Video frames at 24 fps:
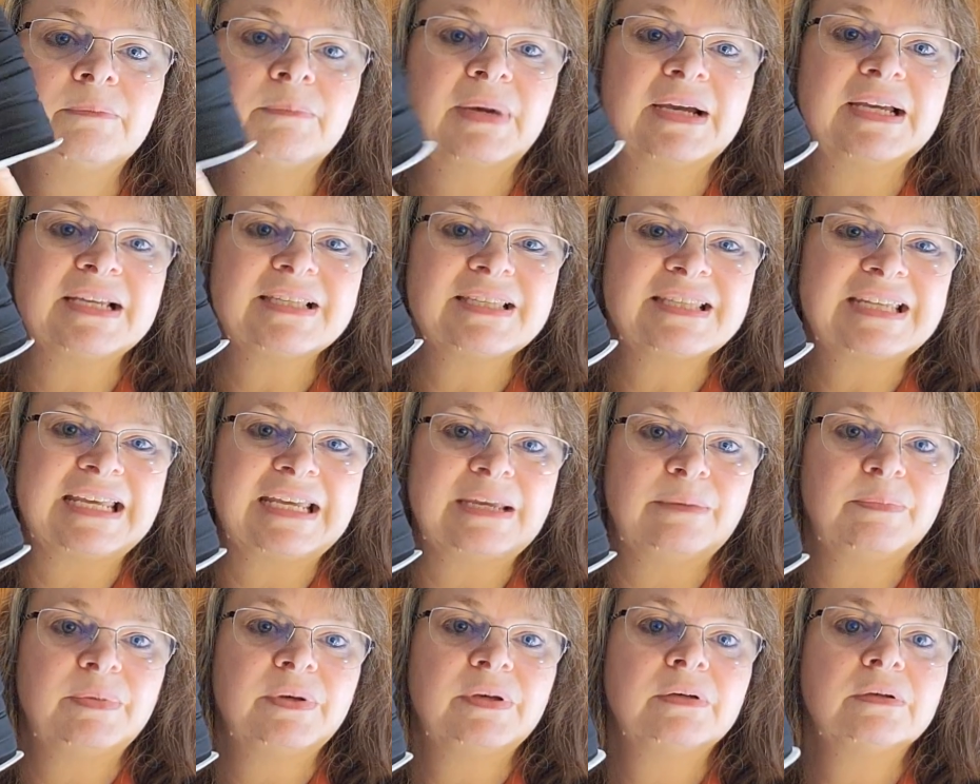bias
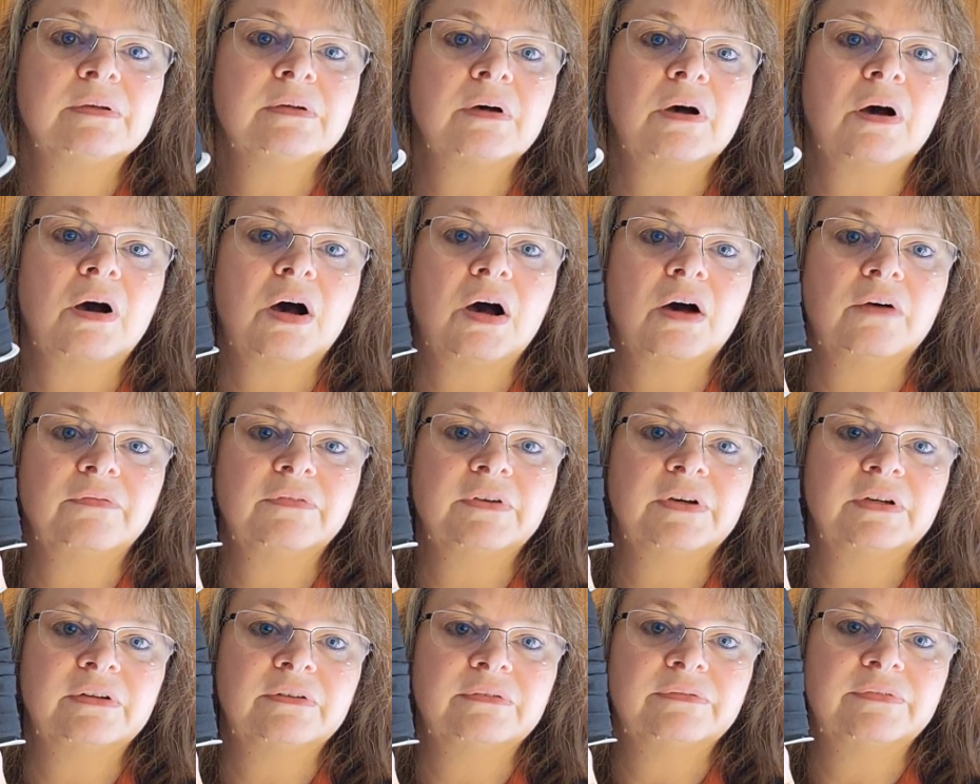tape off
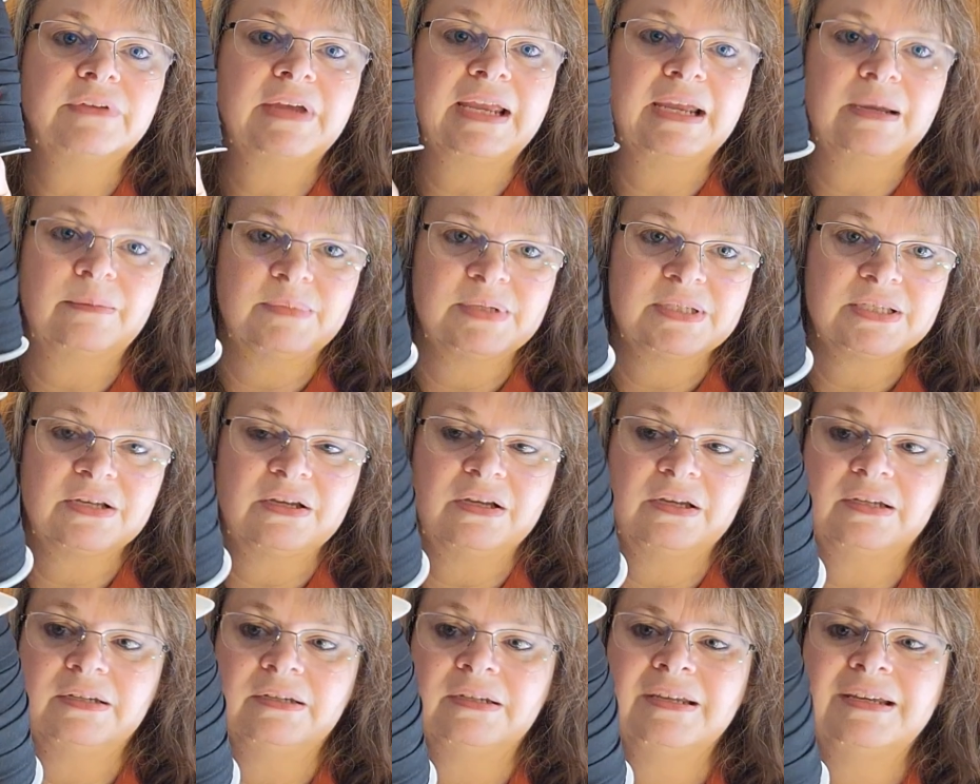of
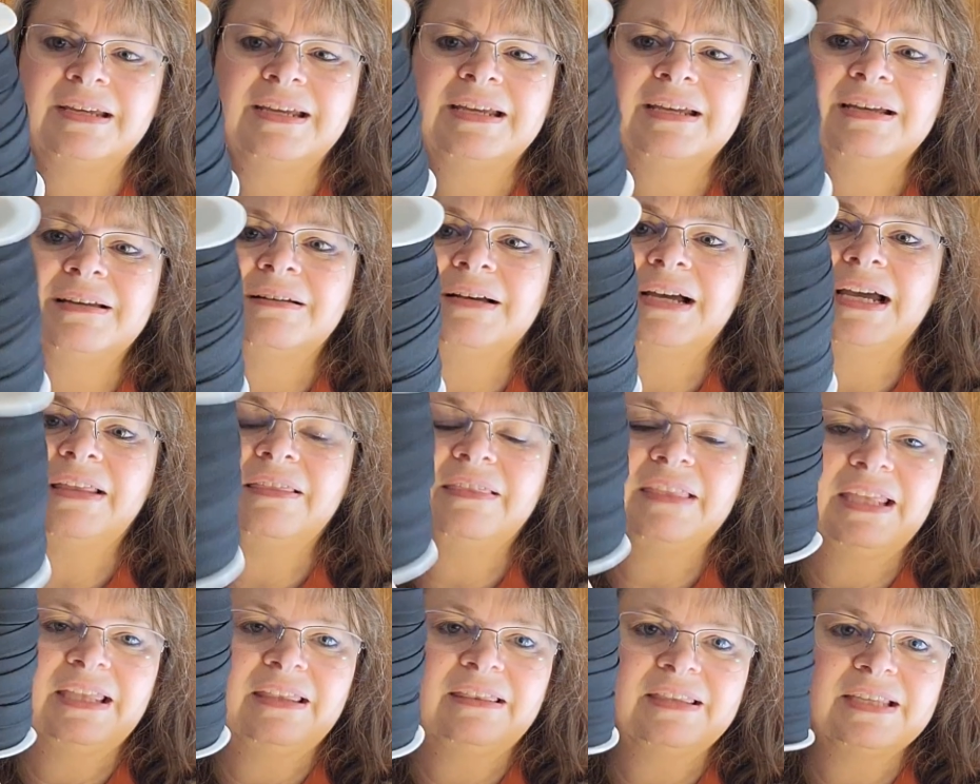Amazon. I
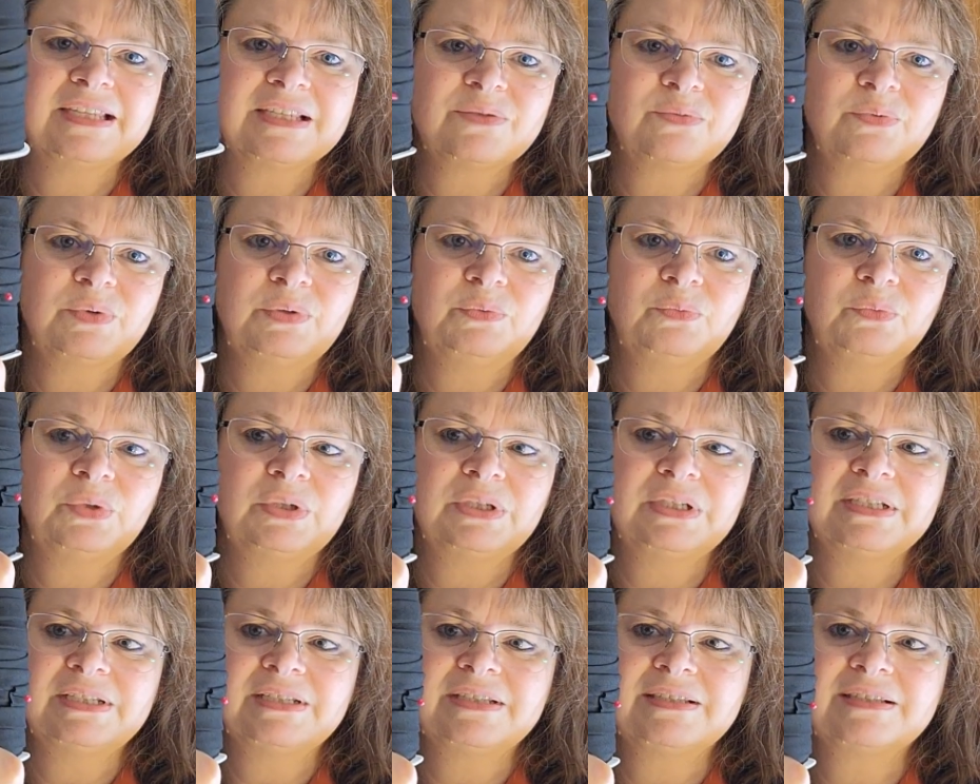think this one
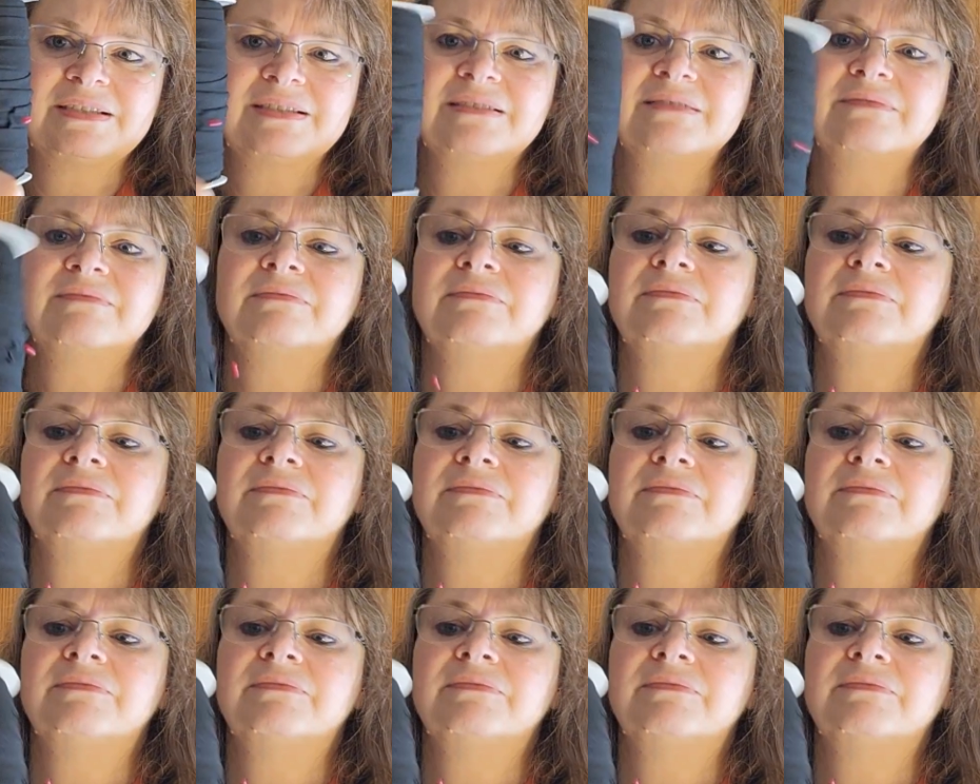was